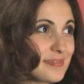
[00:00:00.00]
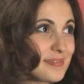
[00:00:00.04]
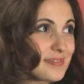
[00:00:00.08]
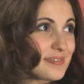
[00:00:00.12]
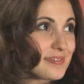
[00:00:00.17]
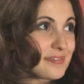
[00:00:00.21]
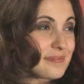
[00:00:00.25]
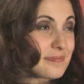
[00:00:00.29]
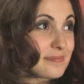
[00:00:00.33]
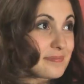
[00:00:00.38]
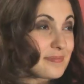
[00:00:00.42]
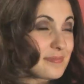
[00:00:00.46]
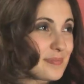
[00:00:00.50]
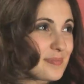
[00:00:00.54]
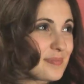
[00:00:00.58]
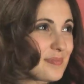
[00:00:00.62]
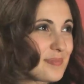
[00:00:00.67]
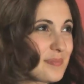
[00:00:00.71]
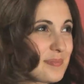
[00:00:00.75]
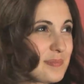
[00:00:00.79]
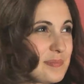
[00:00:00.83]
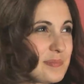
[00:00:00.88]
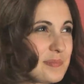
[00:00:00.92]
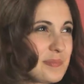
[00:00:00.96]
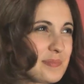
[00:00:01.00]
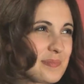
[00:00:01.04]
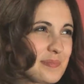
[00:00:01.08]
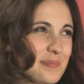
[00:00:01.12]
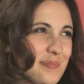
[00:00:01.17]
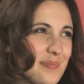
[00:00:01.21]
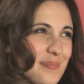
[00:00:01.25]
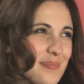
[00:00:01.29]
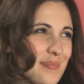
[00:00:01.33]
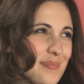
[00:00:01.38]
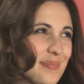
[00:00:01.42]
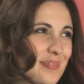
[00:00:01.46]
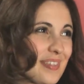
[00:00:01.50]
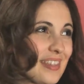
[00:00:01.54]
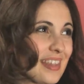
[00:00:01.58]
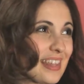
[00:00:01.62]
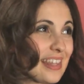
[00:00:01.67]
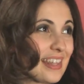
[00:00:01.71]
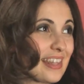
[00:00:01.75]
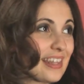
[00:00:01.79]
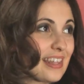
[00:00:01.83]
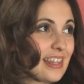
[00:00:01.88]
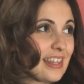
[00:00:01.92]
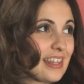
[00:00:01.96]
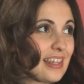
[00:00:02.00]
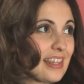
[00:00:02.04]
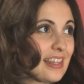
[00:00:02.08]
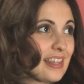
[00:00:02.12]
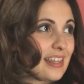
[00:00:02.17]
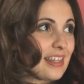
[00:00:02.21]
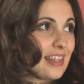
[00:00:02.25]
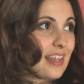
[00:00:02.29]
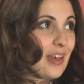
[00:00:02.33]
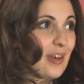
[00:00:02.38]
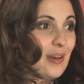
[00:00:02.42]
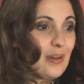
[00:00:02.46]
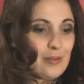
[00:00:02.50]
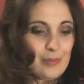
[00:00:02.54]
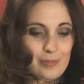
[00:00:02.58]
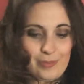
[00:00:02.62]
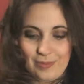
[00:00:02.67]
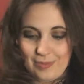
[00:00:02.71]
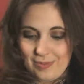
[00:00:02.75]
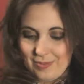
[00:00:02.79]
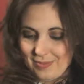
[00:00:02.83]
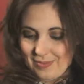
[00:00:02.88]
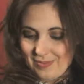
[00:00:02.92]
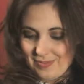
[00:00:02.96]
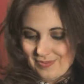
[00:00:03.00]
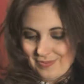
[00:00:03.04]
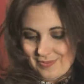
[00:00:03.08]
I love everything about them. You know, I love their breasts and